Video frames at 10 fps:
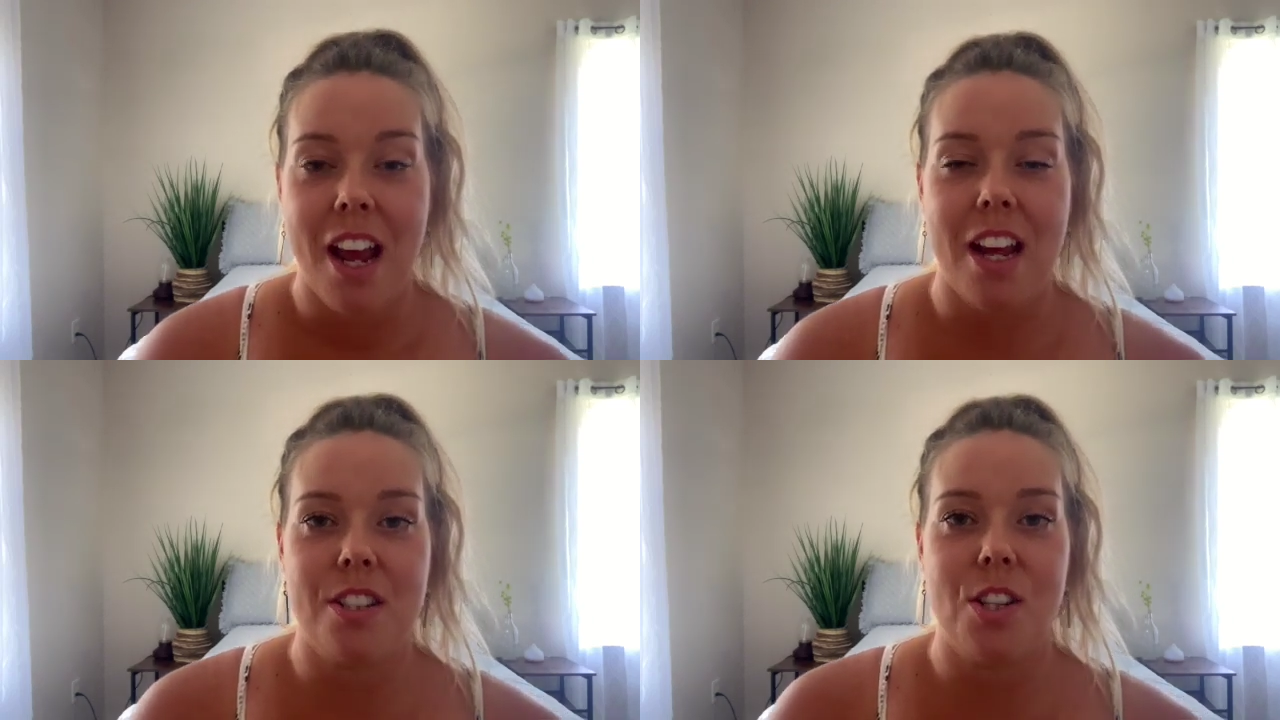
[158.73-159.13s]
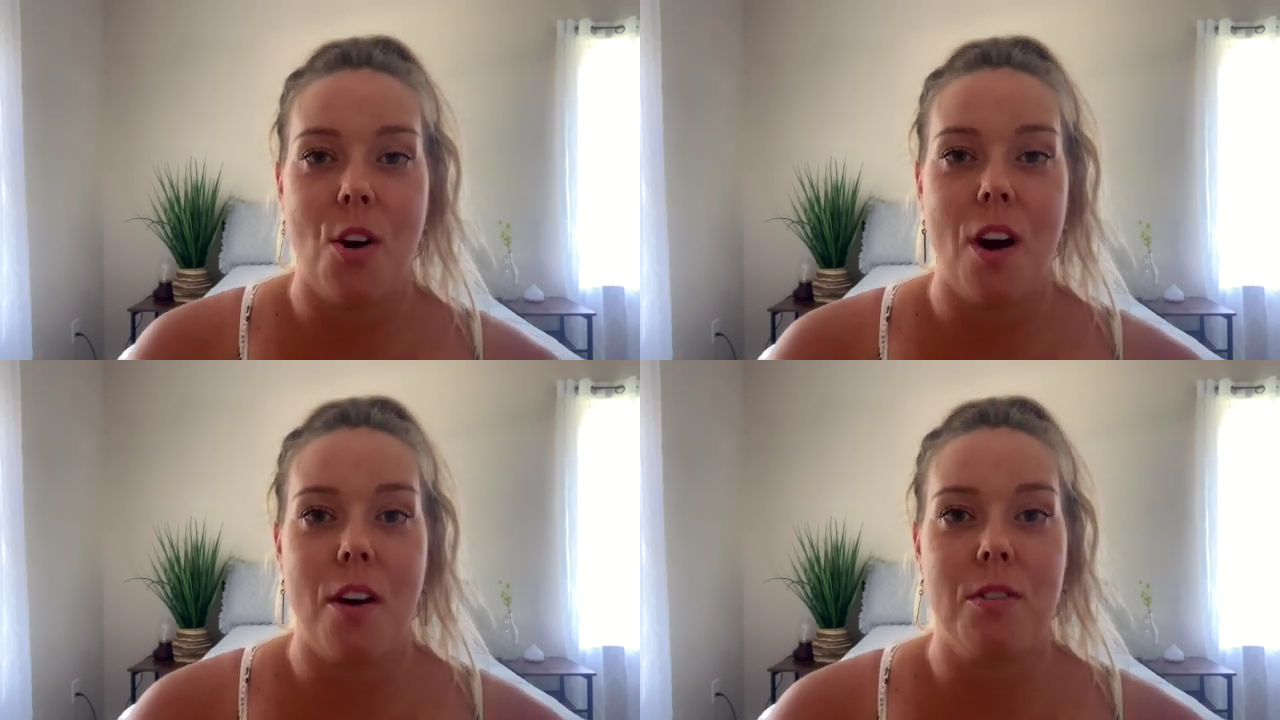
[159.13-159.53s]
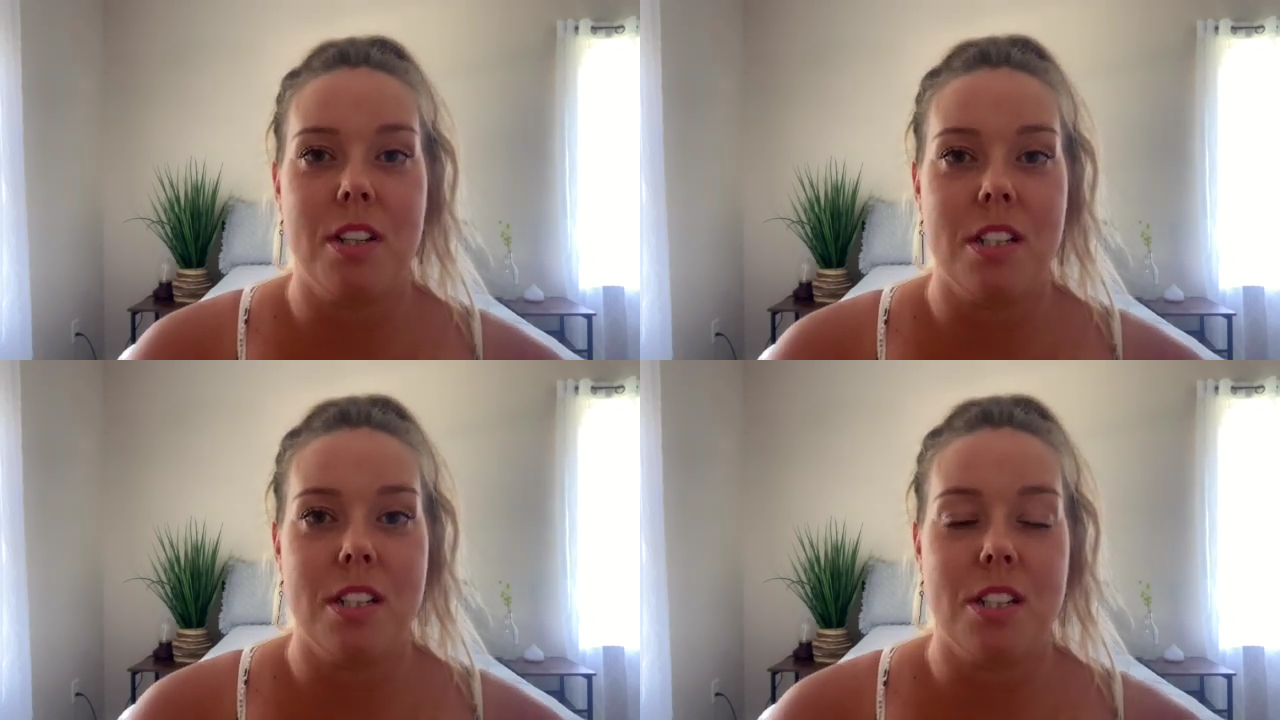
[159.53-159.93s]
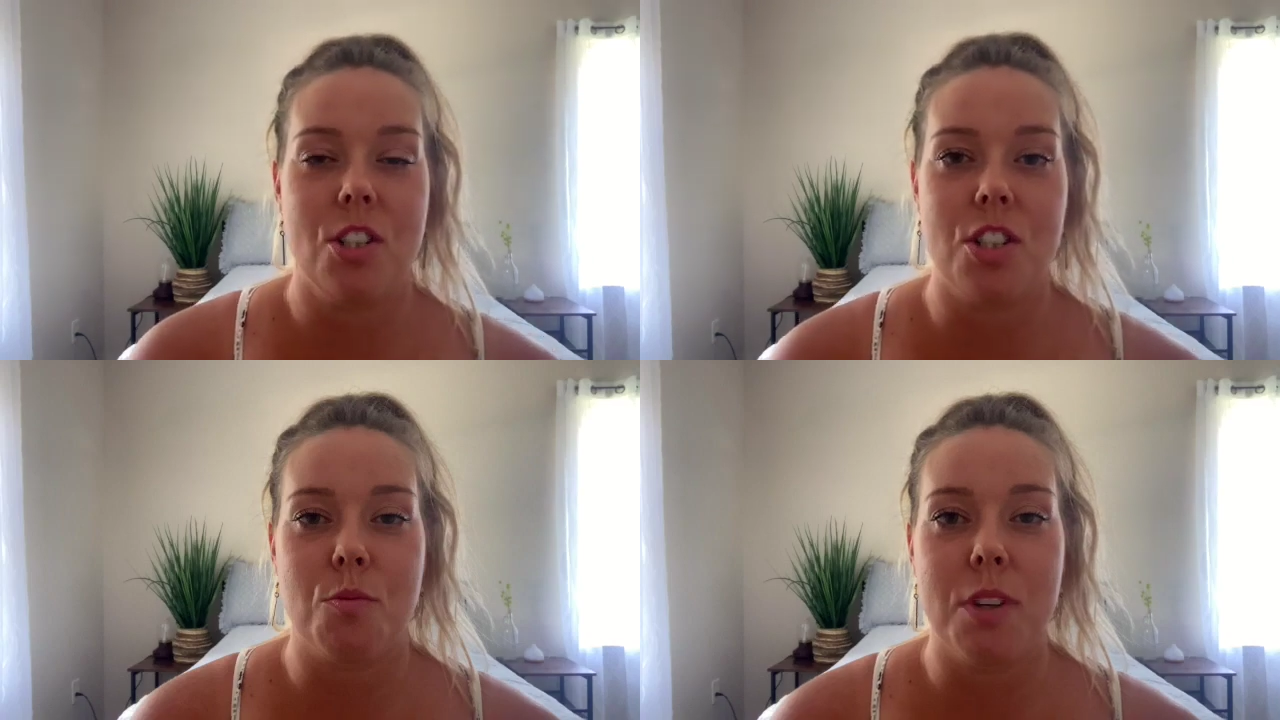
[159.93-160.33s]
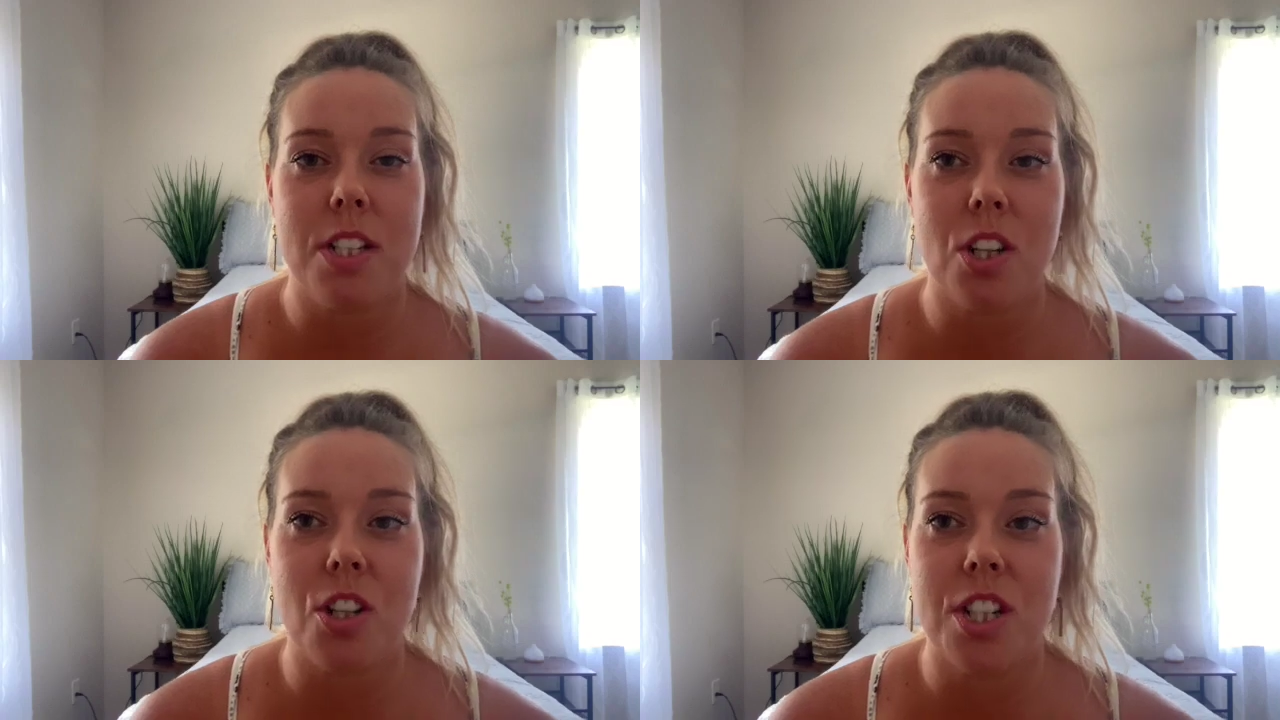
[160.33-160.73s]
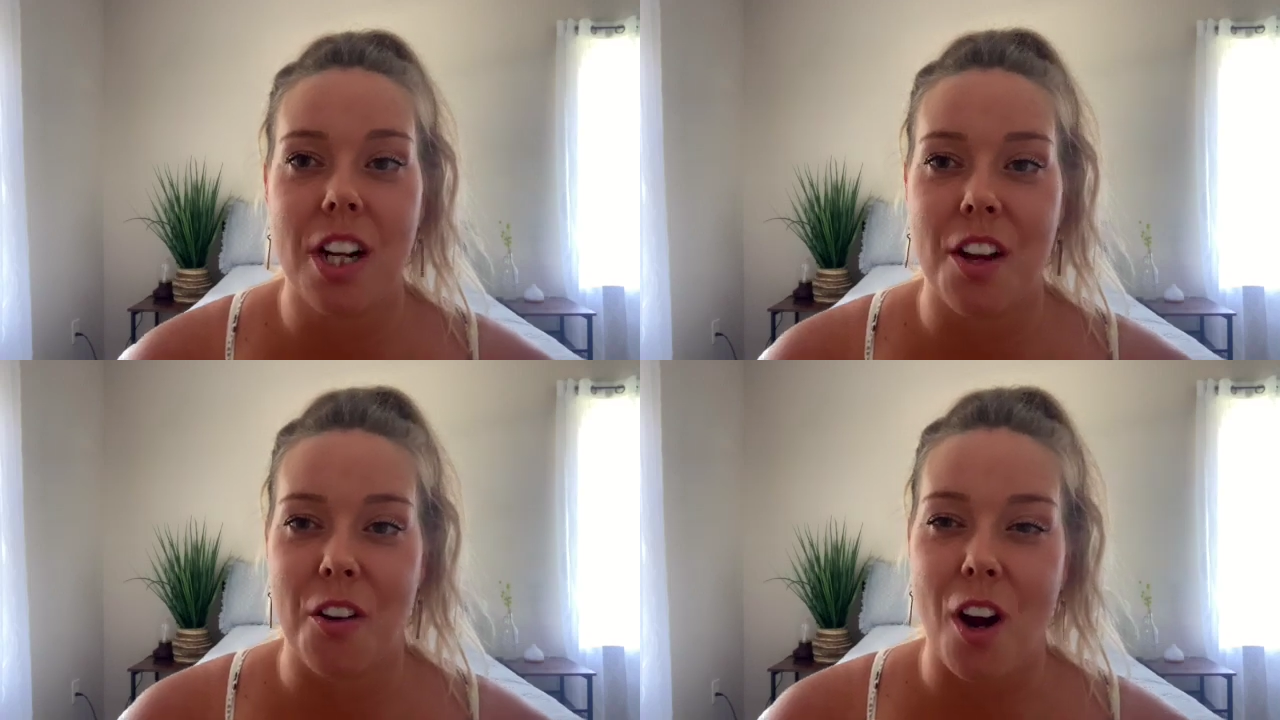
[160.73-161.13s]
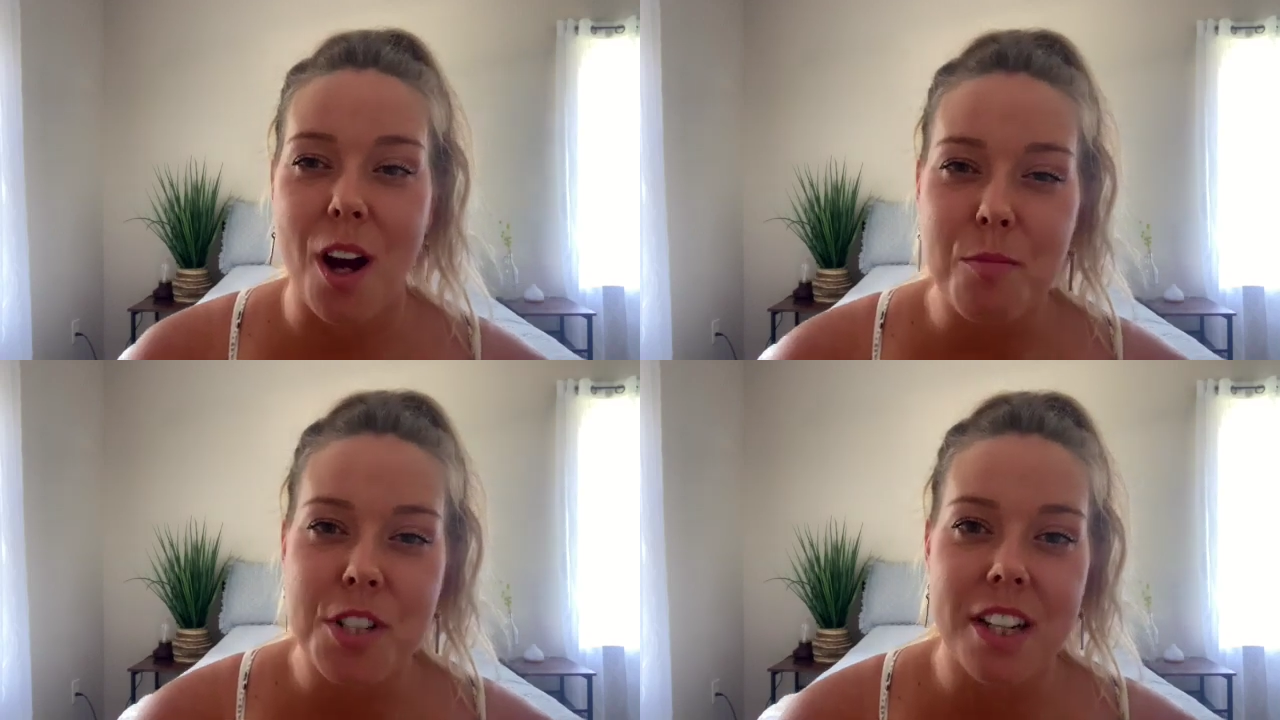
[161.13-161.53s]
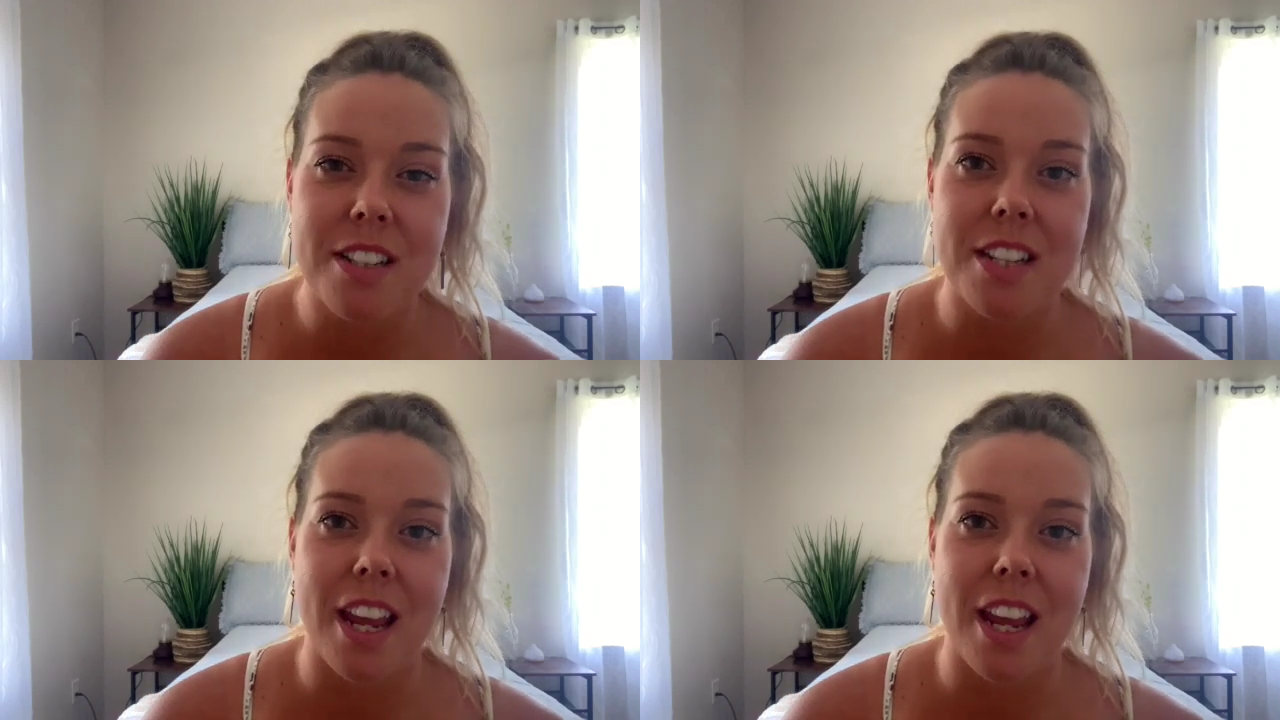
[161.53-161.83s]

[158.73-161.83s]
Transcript: And so I was just researching other options,